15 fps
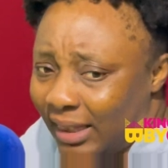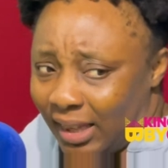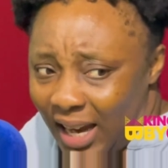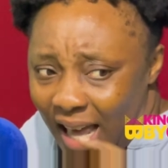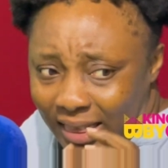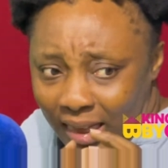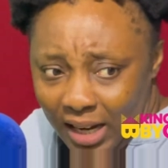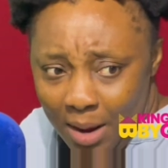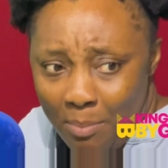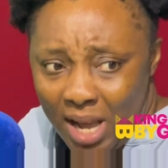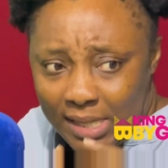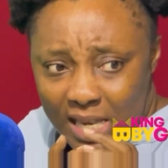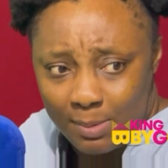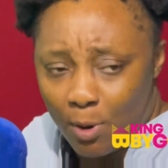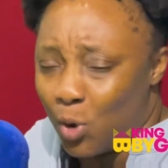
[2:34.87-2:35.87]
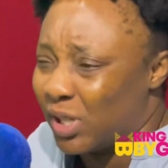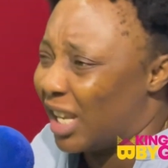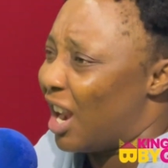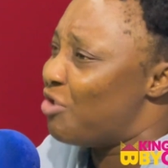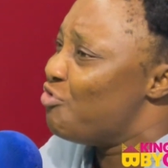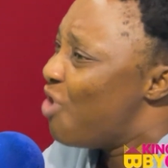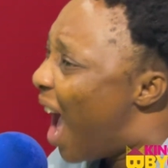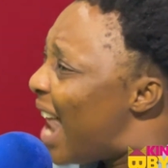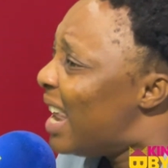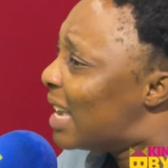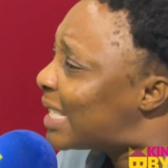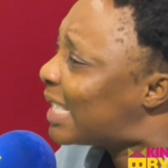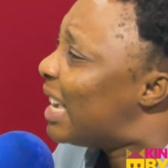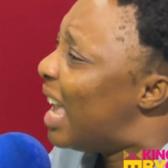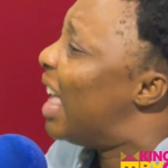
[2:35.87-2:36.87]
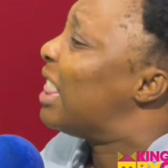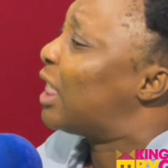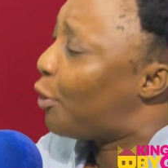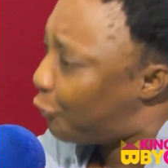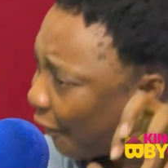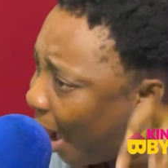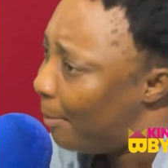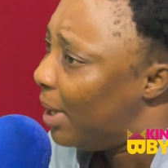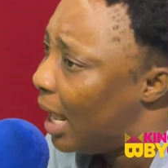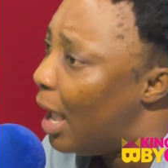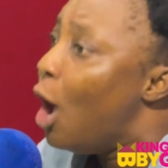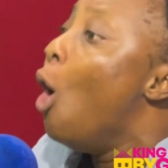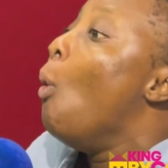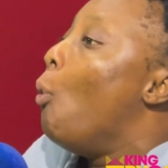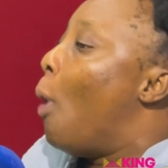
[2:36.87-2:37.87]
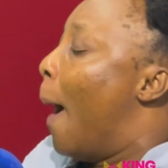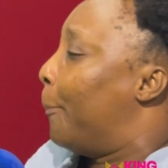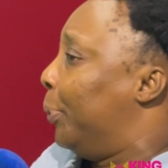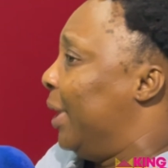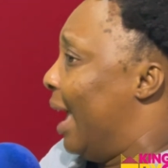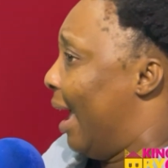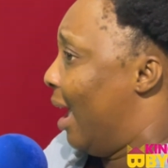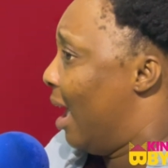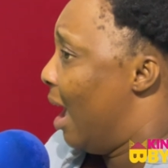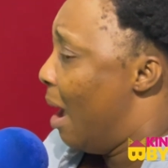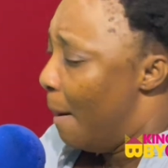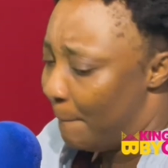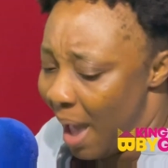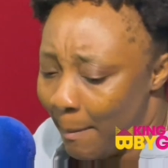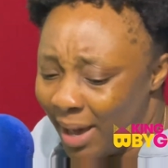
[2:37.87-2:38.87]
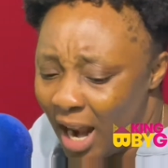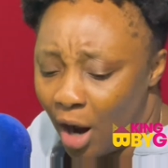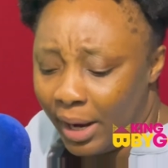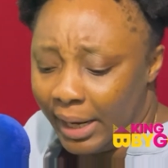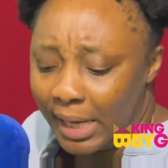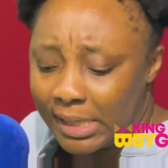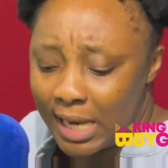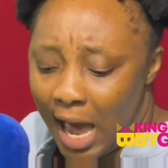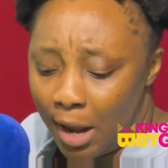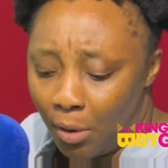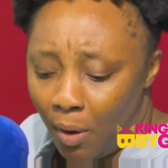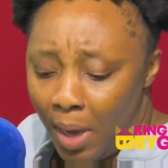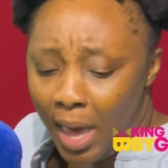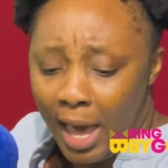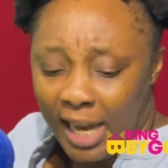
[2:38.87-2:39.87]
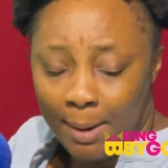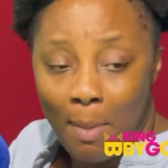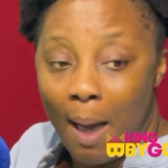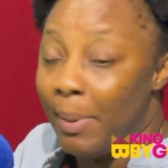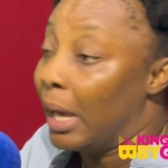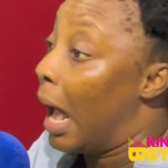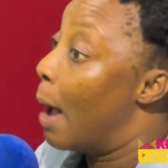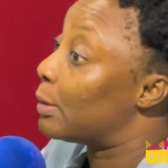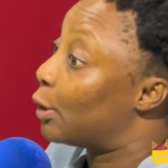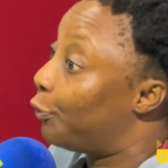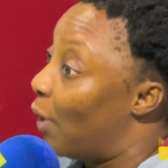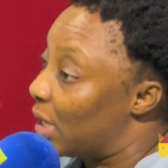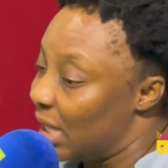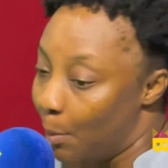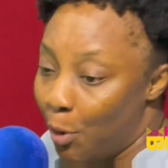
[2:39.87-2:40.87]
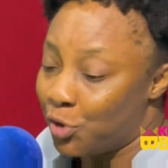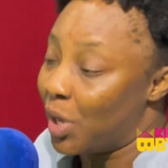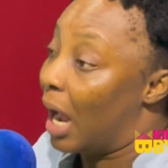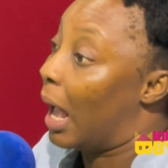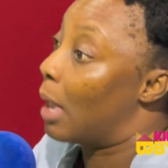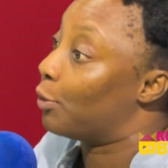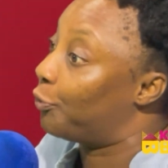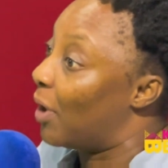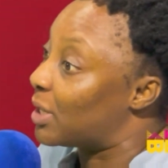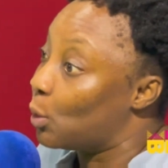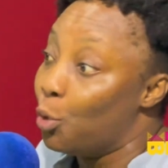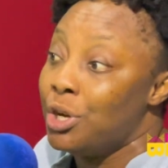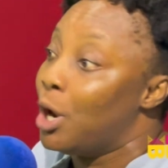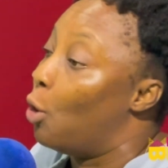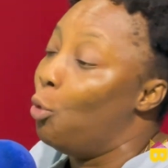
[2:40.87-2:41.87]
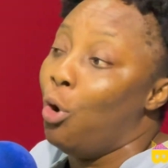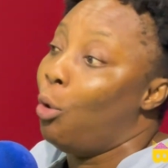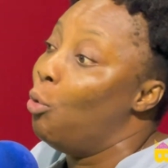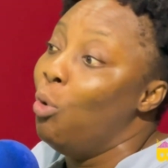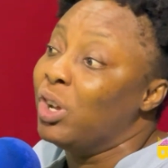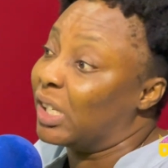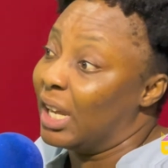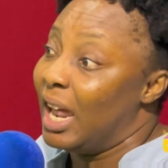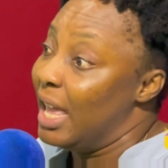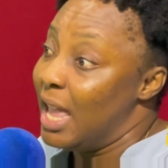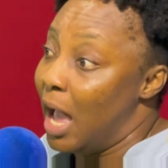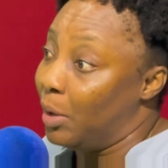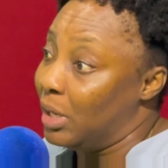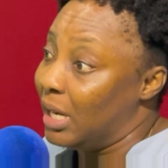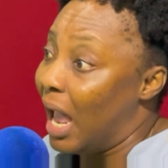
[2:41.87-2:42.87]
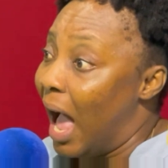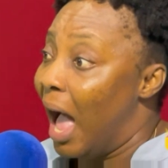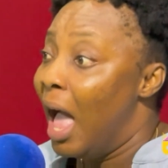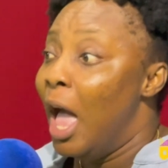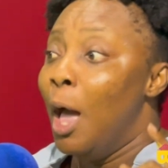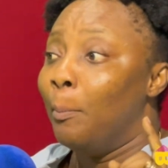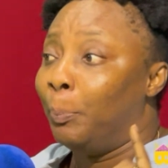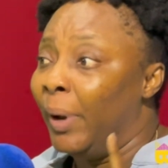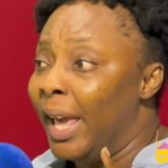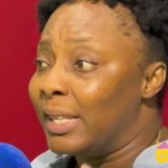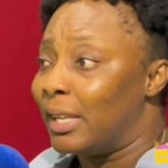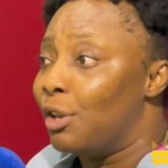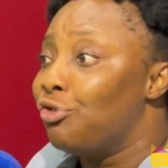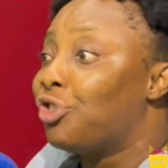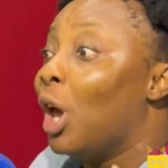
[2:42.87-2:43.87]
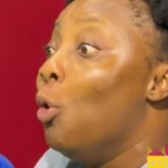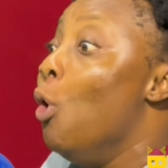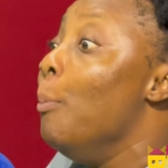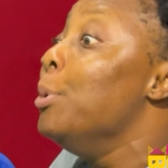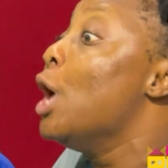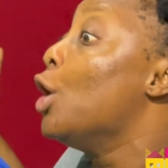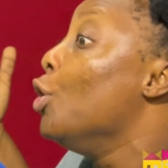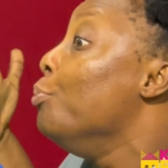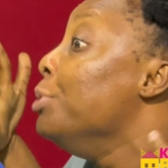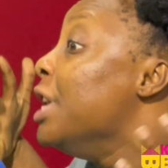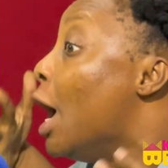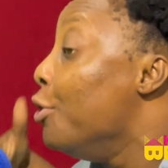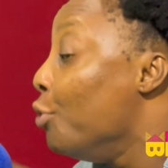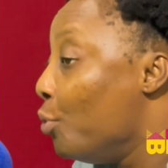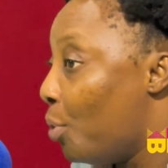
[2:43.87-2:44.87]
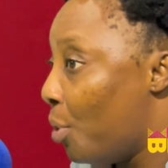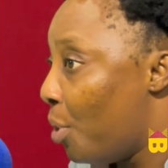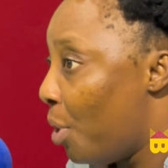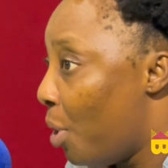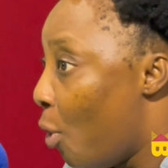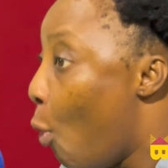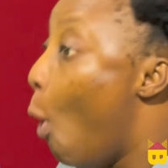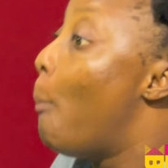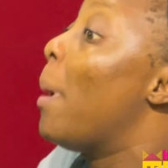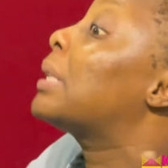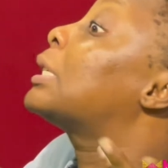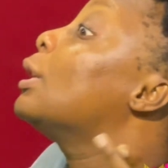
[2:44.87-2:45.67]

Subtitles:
need to not tell my signals that the reality in the family will appear. But I'm not in the channel. Ni man counts first. Ne busi counts first. Odi omu chale ni ano dia. Please, jimu mi yenu mi yenu. Ube